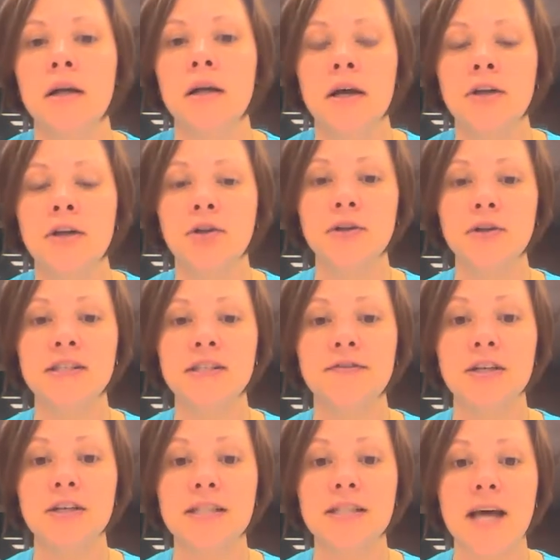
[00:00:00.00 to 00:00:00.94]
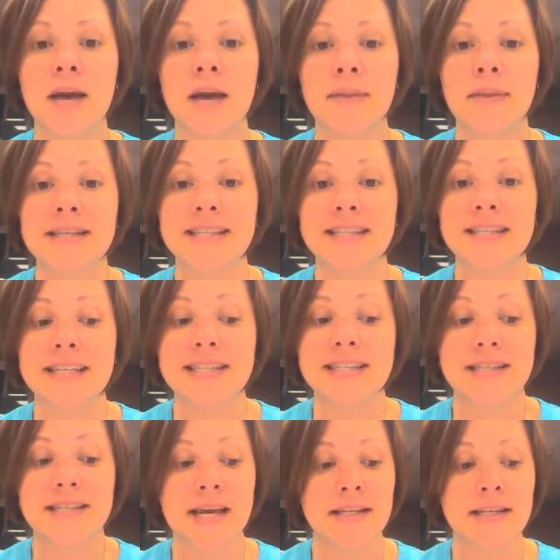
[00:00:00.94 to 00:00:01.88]
Newton's first law basically
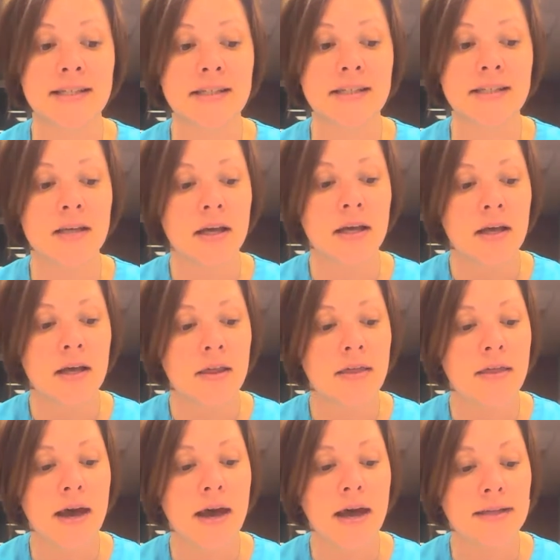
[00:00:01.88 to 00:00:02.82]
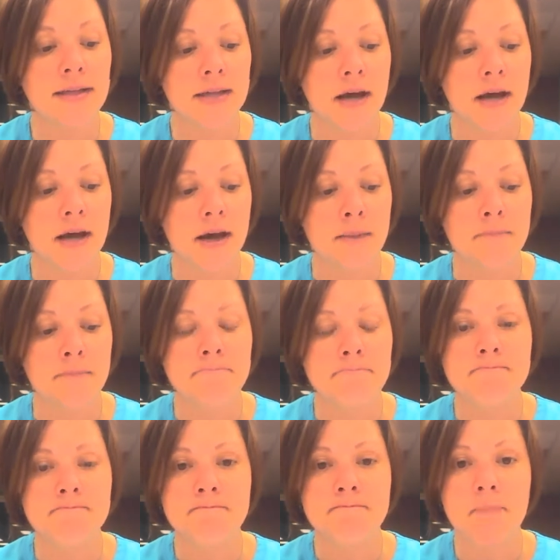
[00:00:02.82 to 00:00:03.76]
states that
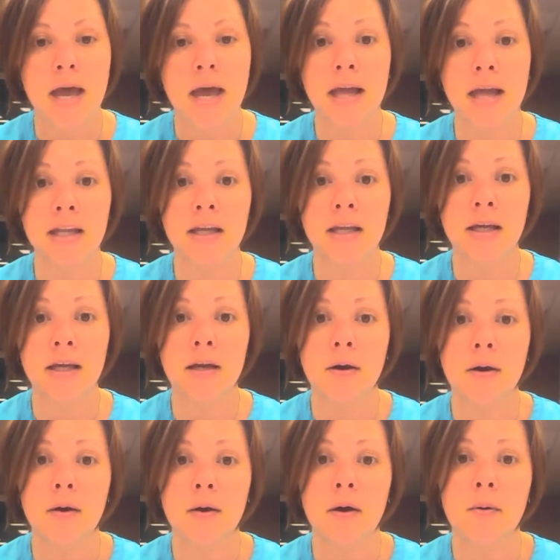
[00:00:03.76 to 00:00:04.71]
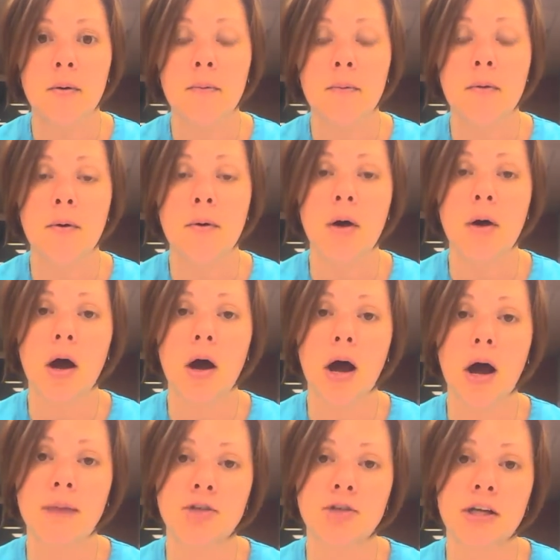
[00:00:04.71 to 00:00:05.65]
any
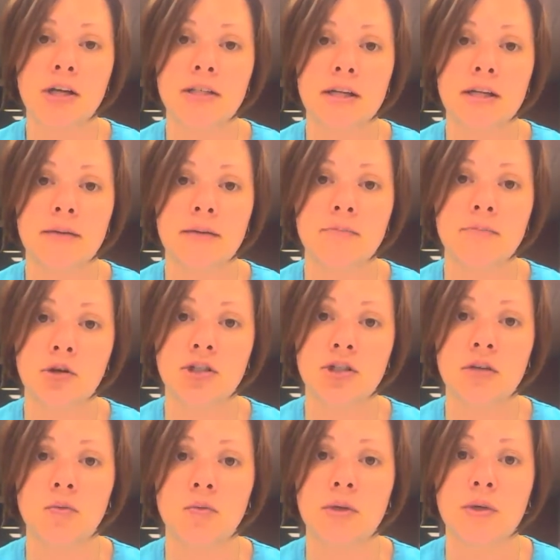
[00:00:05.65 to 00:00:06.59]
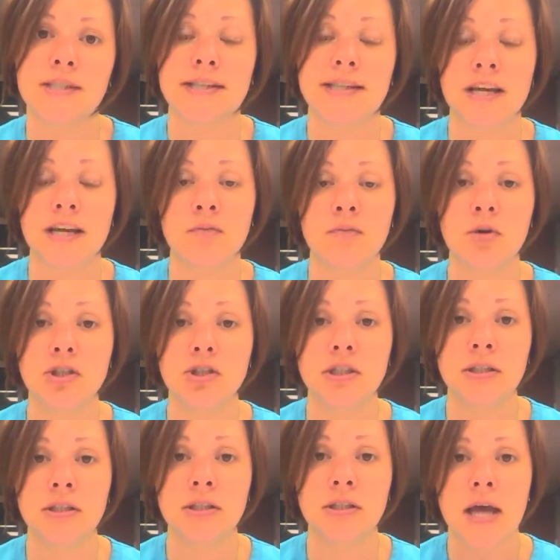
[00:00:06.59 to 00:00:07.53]
object in motion will stay in
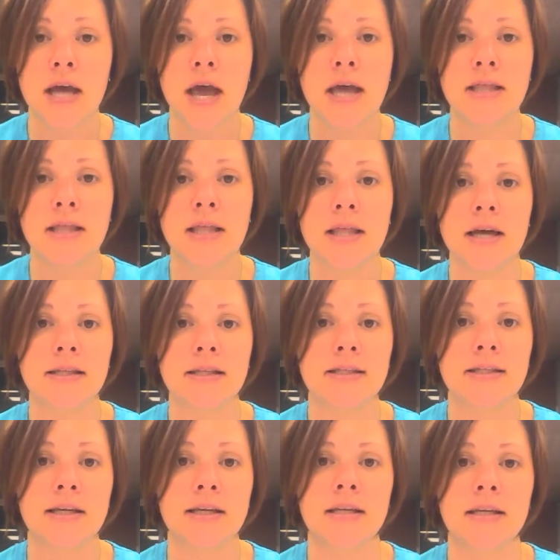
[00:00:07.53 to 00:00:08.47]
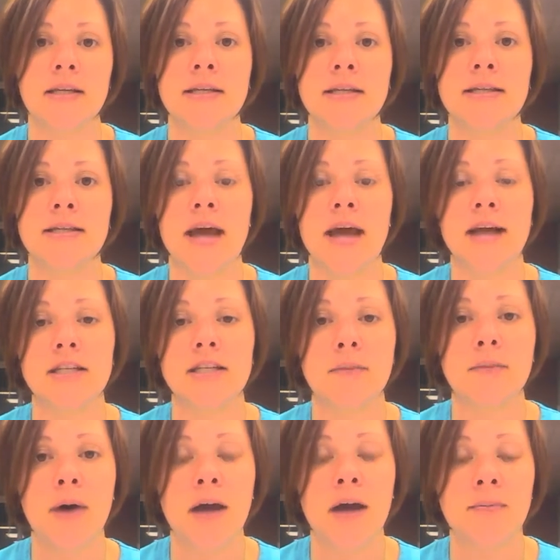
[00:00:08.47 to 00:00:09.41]
motion unless it is acted
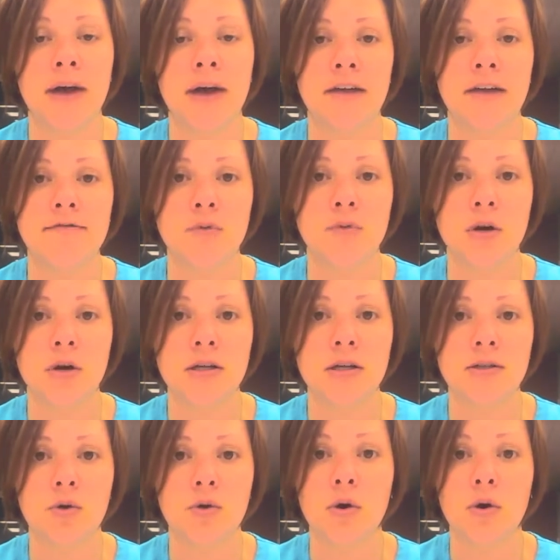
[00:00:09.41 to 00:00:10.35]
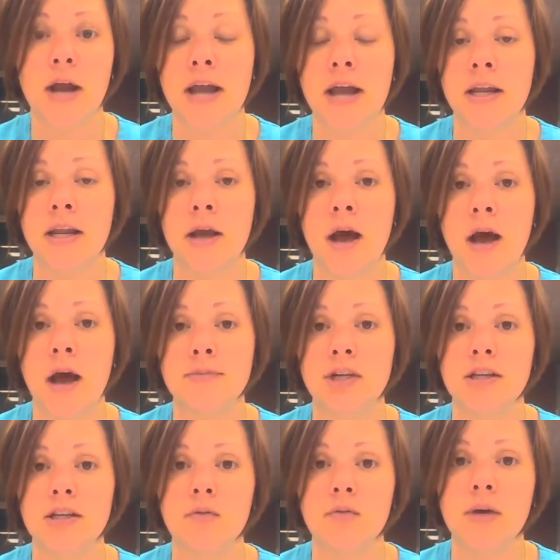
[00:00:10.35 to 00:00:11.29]
upon by a force, or any
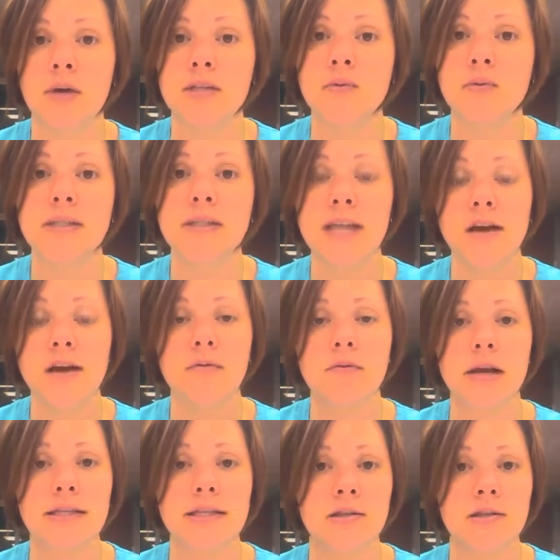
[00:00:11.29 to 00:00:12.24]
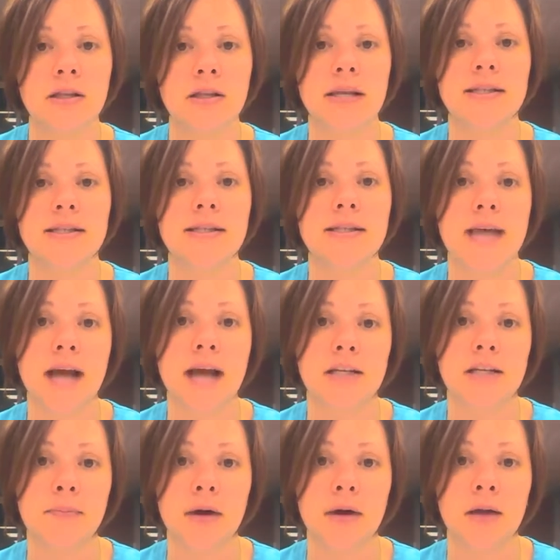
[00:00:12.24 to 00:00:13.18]
object at rest will stay at rest unless it's
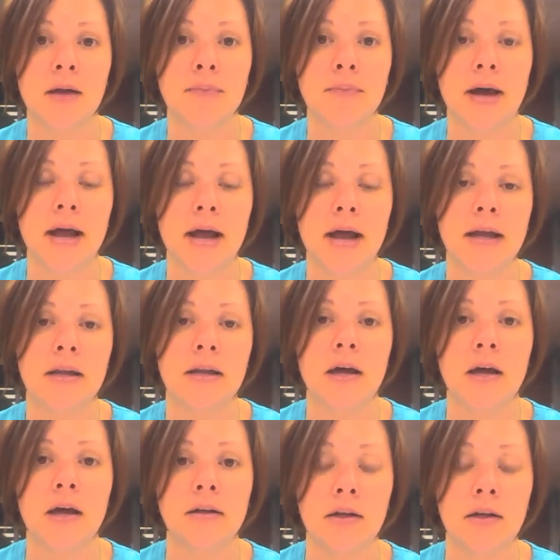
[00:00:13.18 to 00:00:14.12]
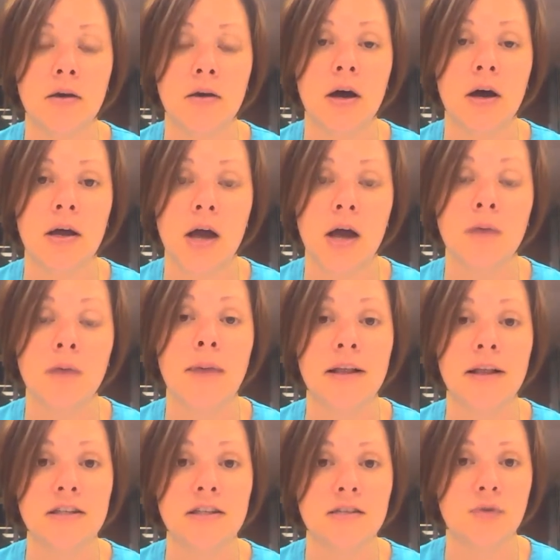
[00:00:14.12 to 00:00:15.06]
acted upon by an
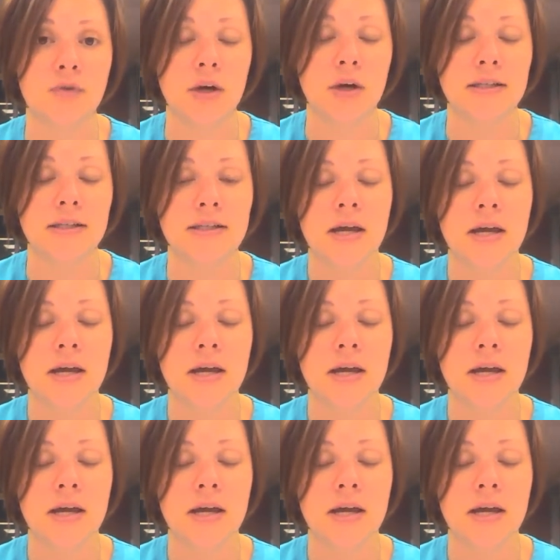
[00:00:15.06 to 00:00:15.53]
unbalanced force.